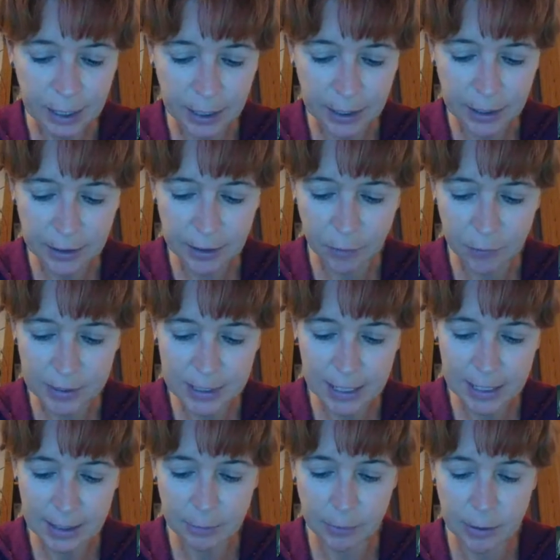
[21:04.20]
obviously
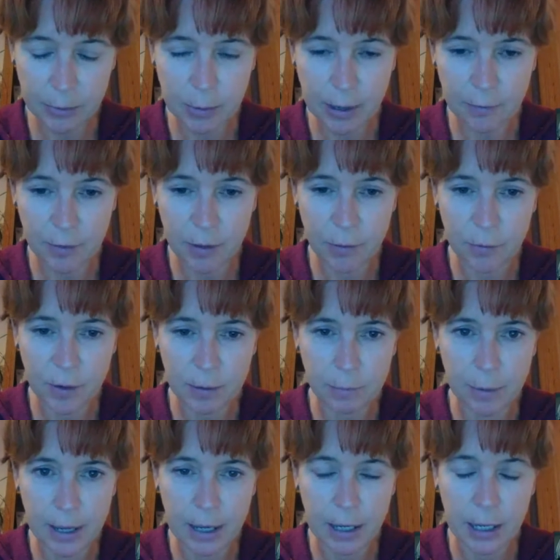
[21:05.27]
we will give you the
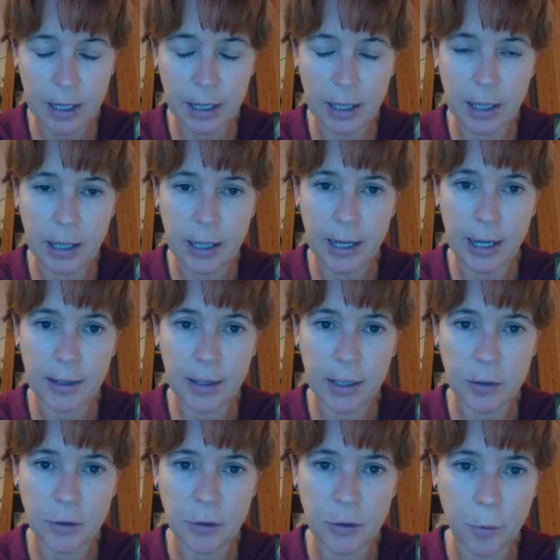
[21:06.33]
feedback in the
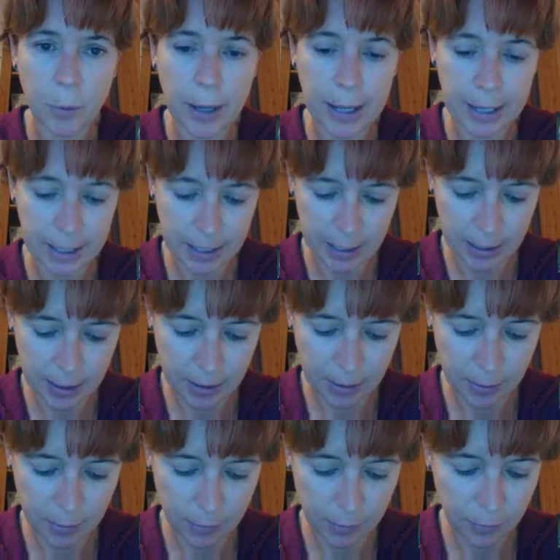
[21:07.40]
usual way
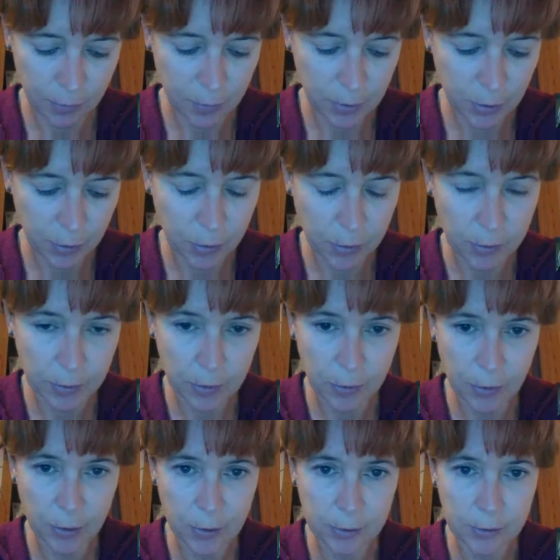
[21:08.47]
through
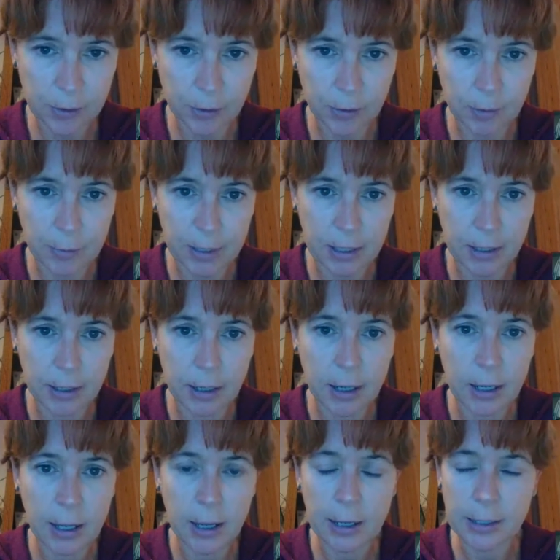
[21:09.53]
your Google document.
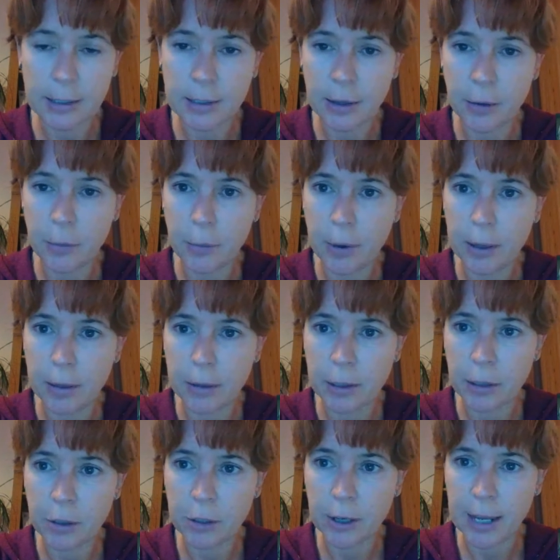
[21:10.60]
So
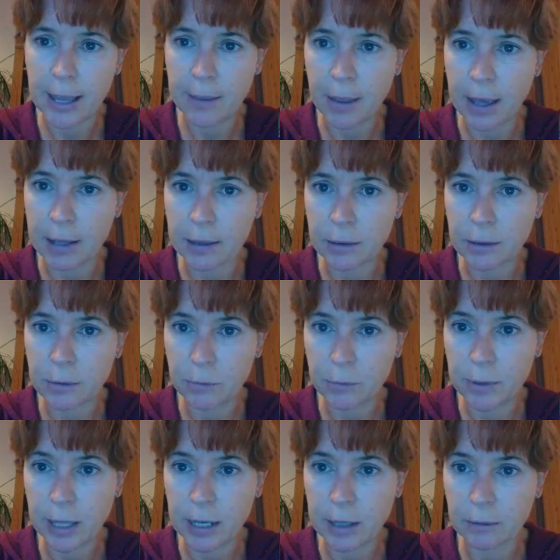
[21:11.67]
you should get that
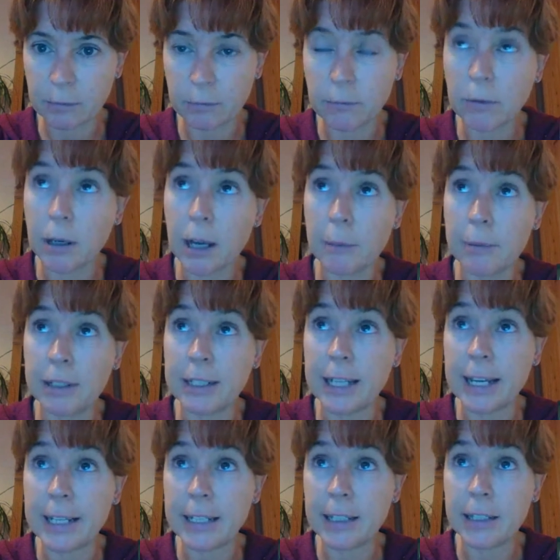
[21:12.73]
within a couple of
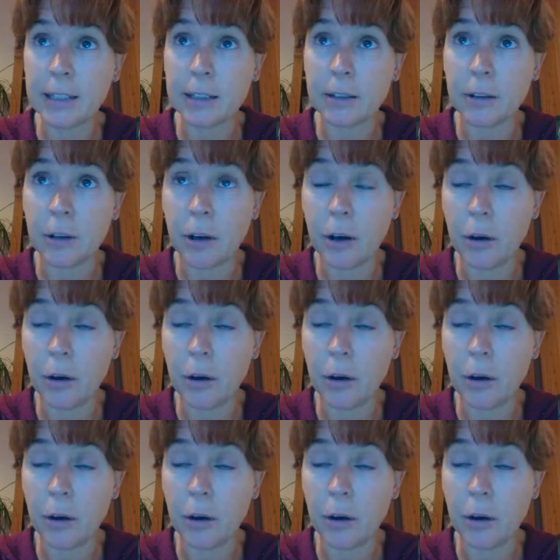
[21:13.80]
days of